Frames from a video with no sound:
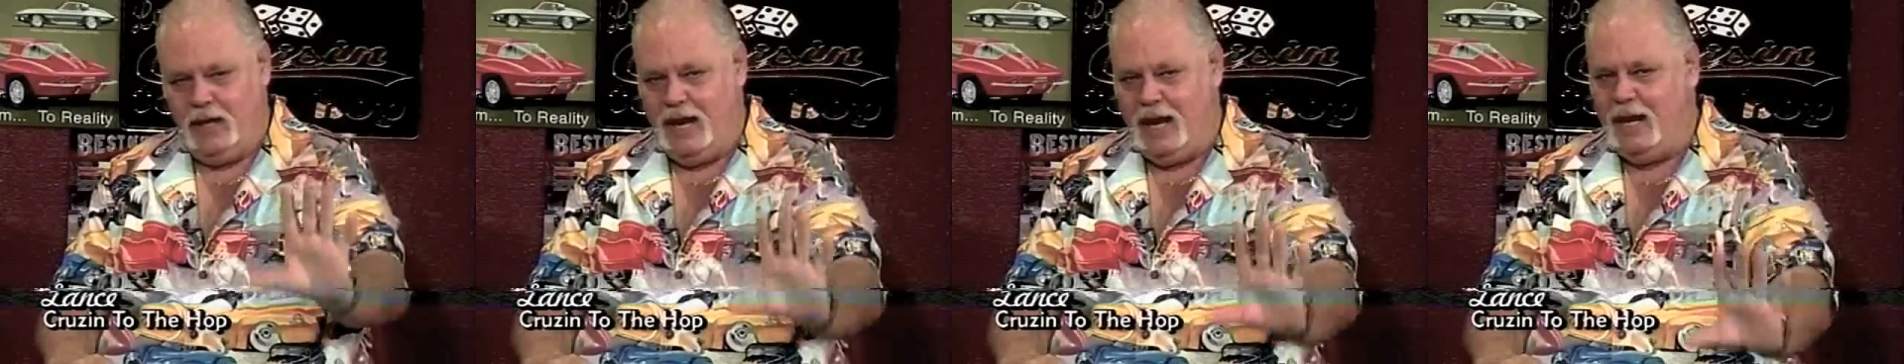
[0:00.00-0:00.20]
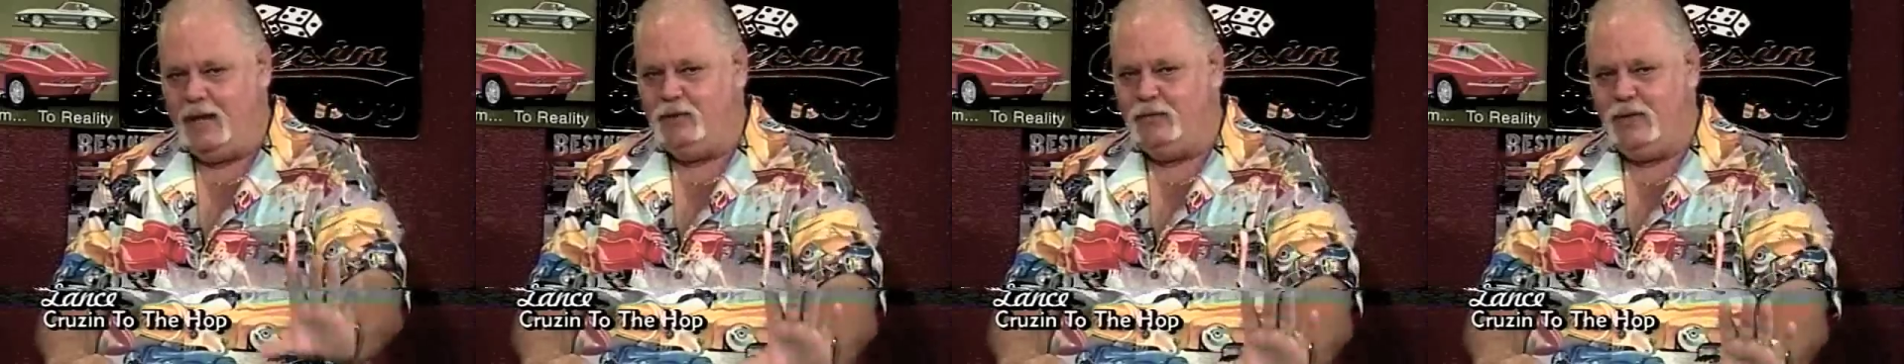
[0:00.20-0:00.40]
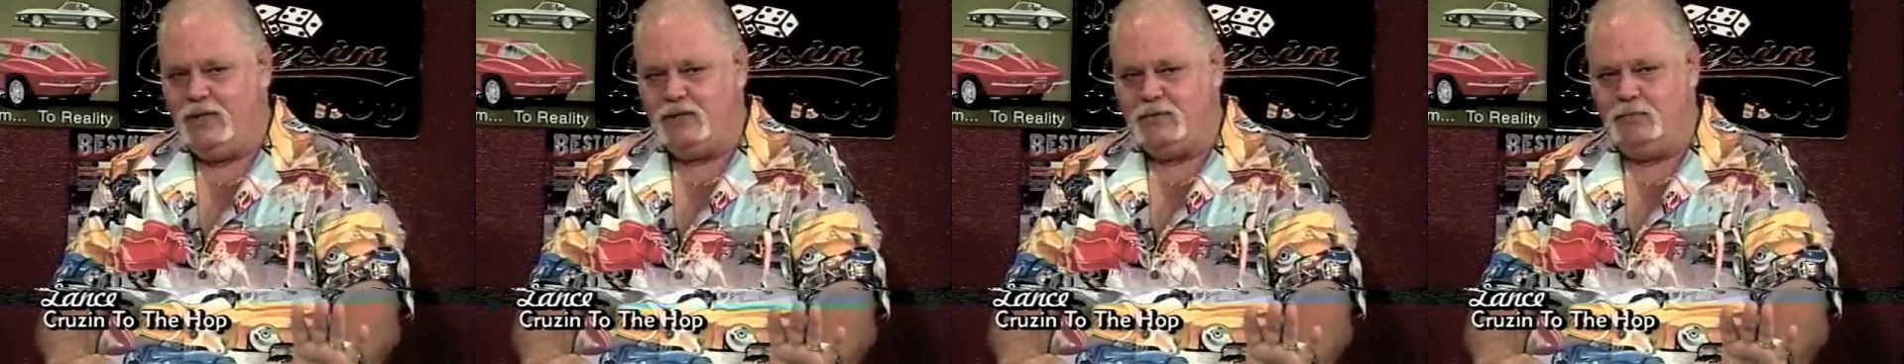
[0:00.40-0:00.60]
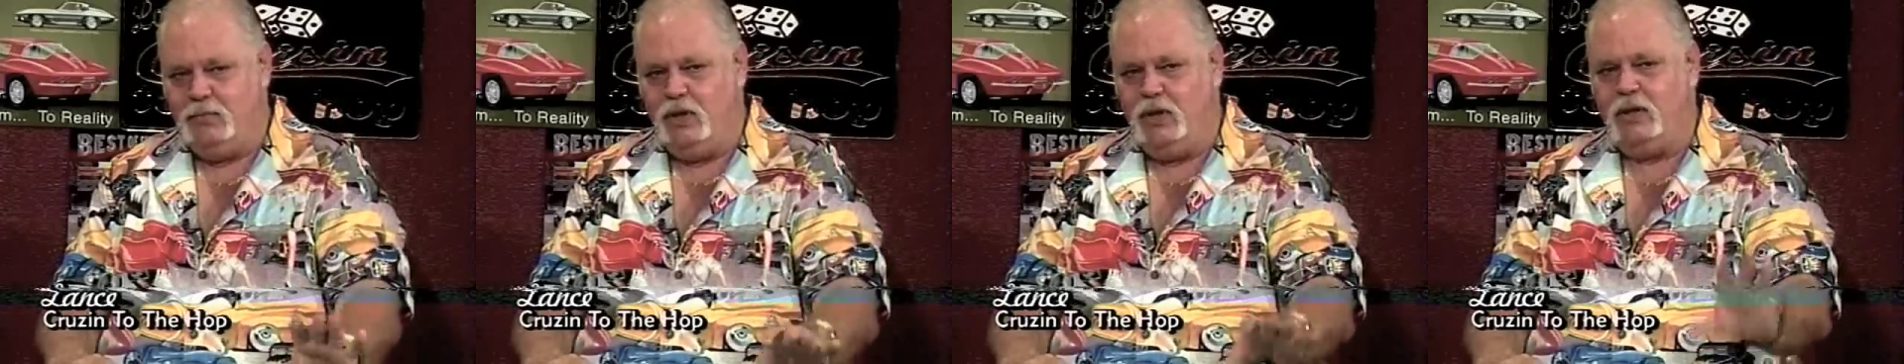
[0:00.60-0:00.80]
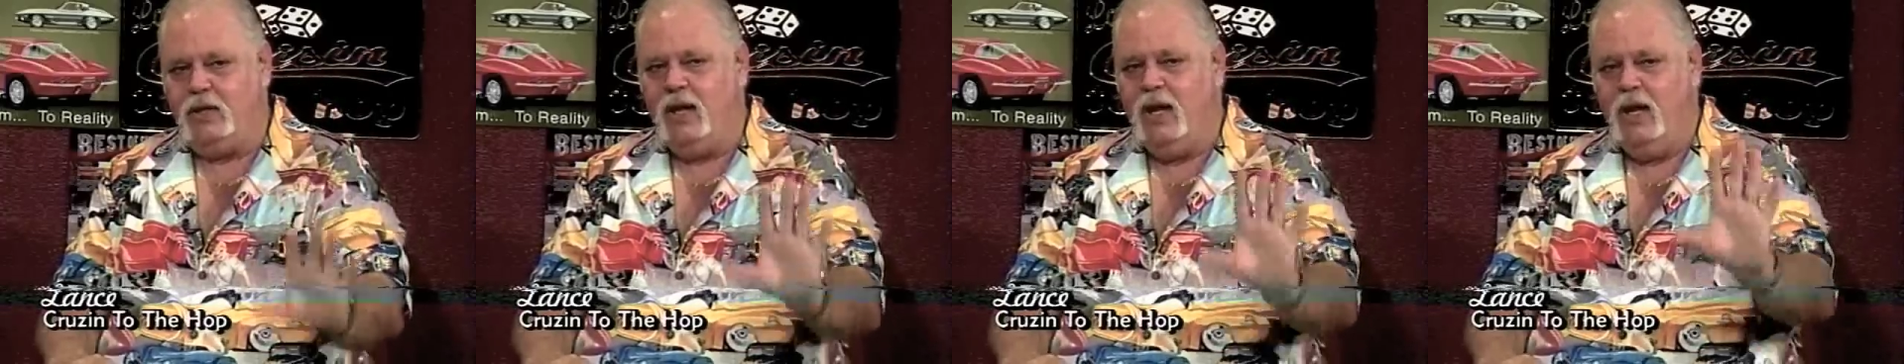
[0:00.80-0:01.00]
address
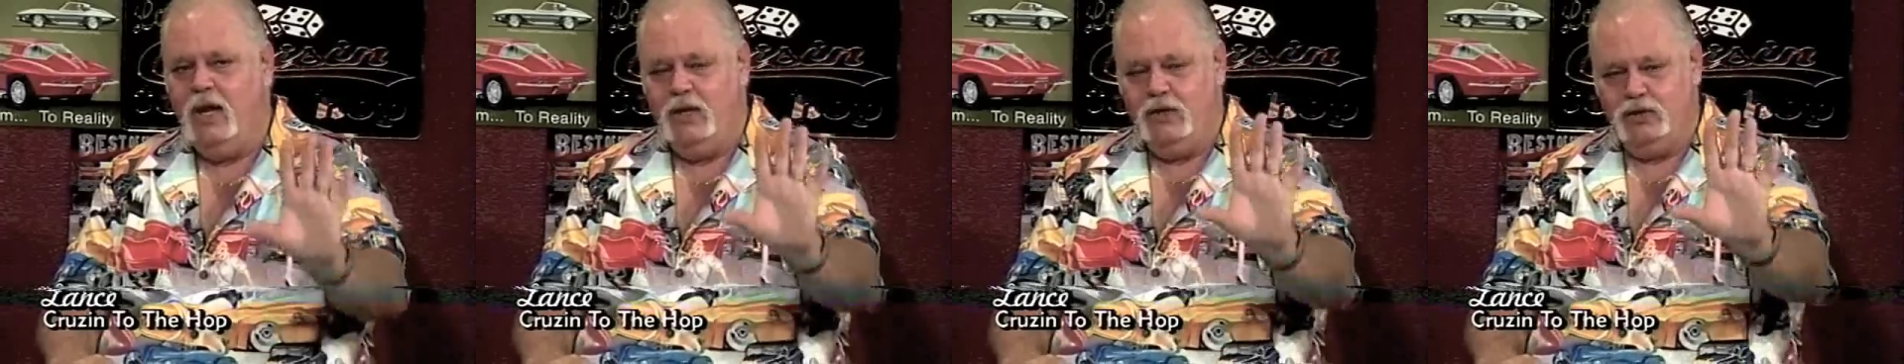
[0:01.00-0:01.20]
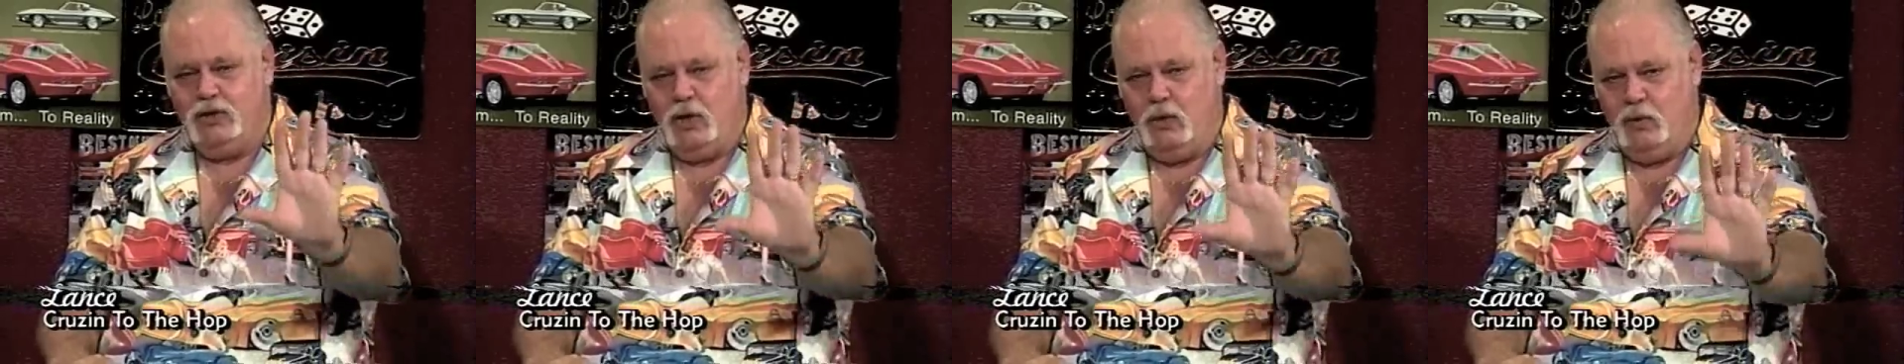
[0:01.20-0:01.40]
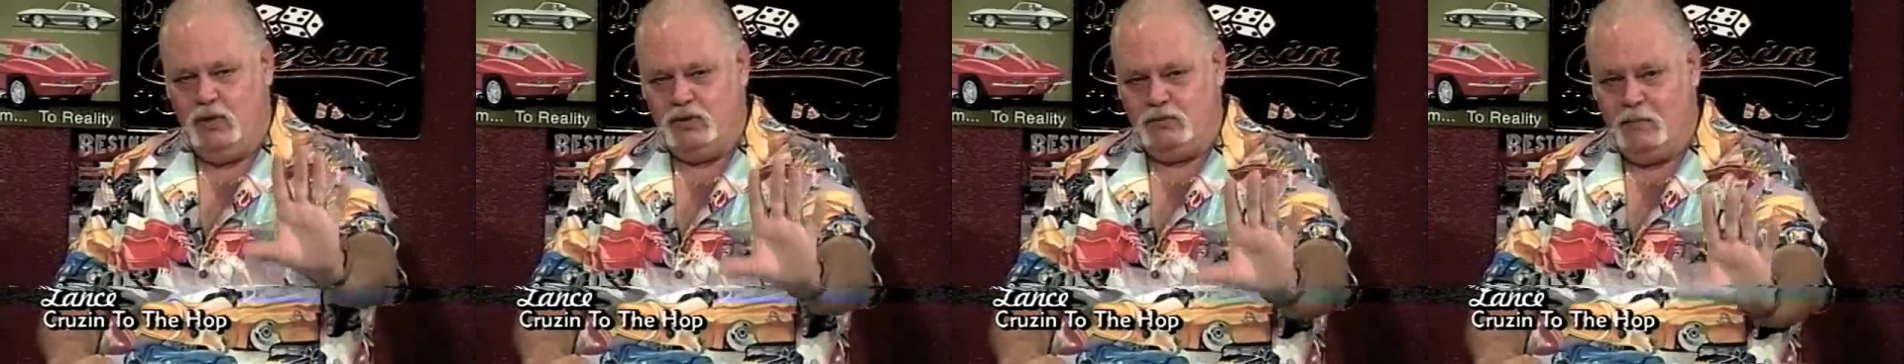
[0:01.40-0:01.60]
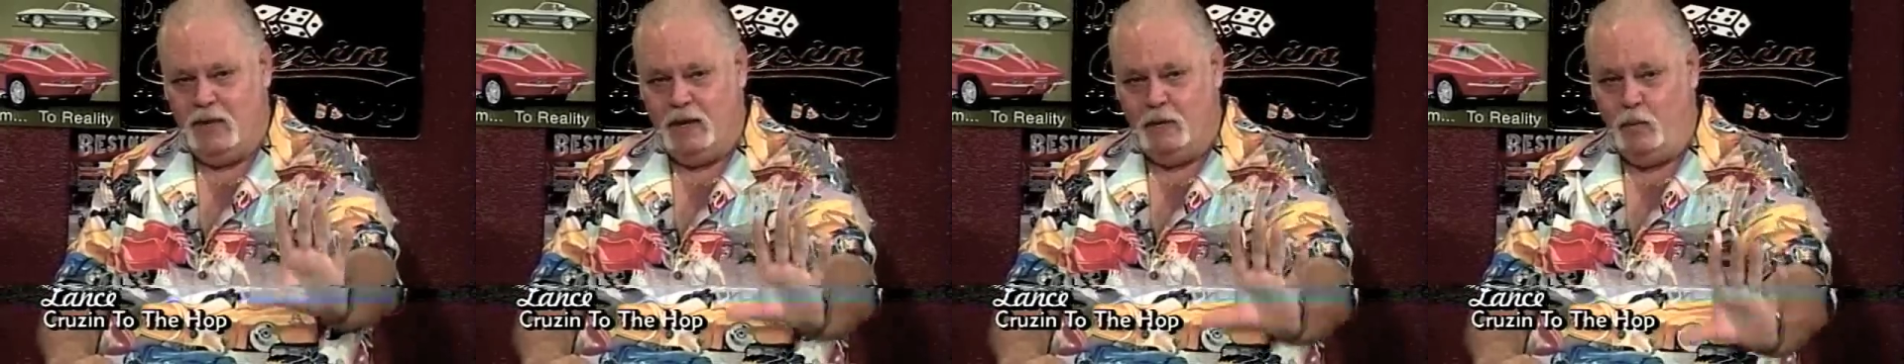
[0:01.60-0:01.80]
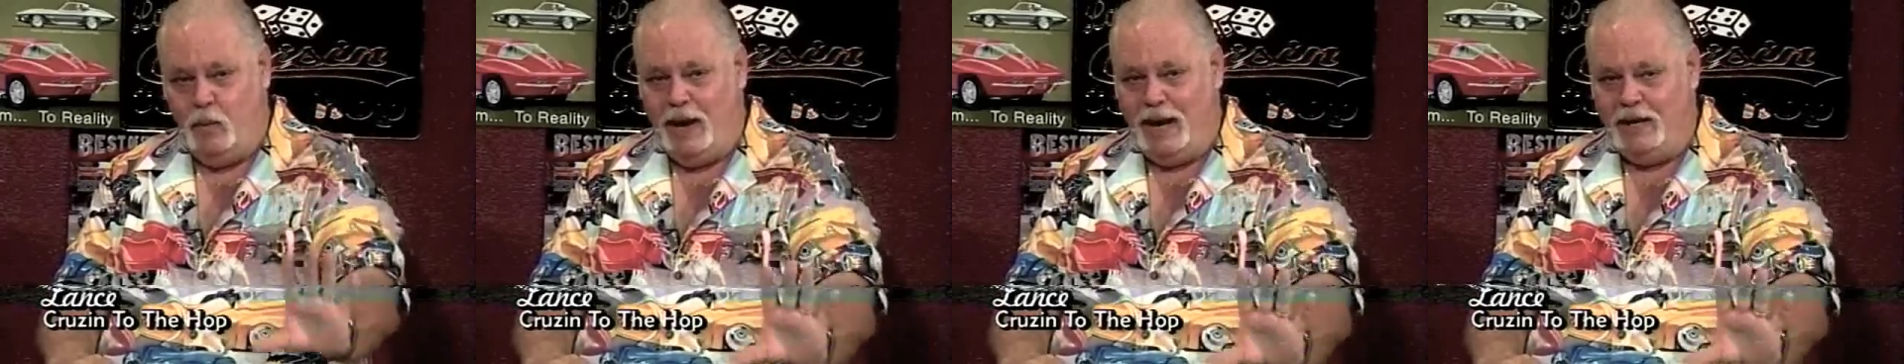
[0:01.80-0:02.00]
book. So is my
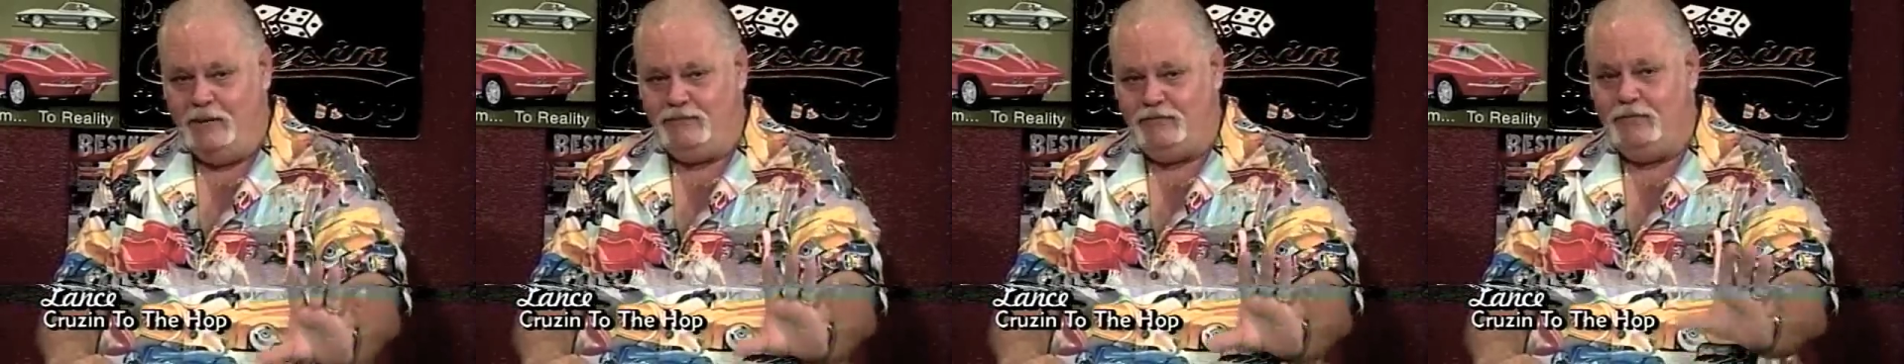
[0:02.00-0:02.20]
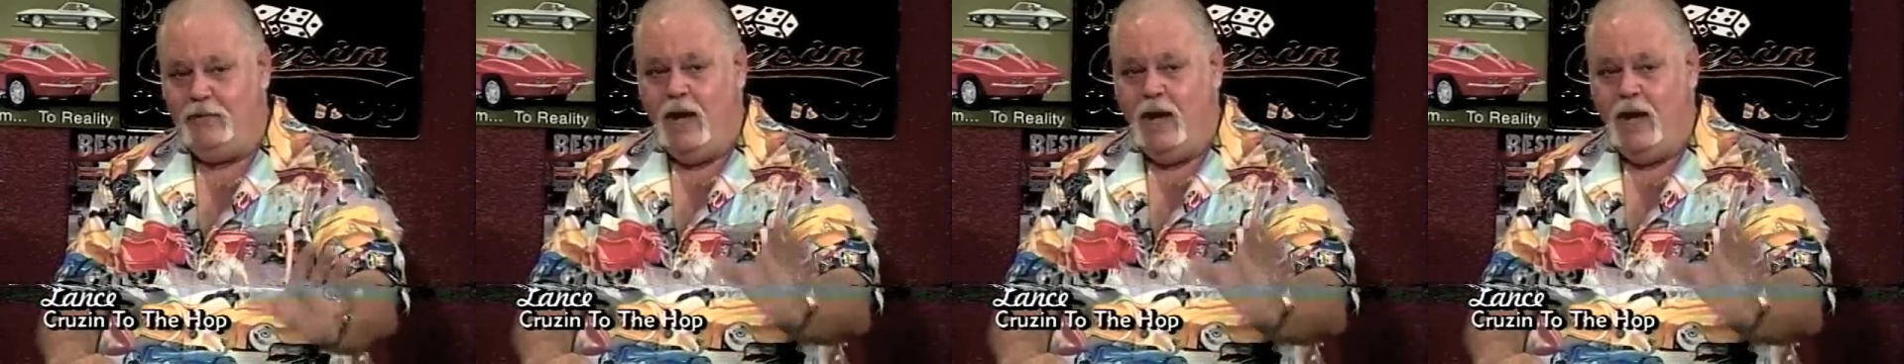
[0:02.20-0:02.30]
wife.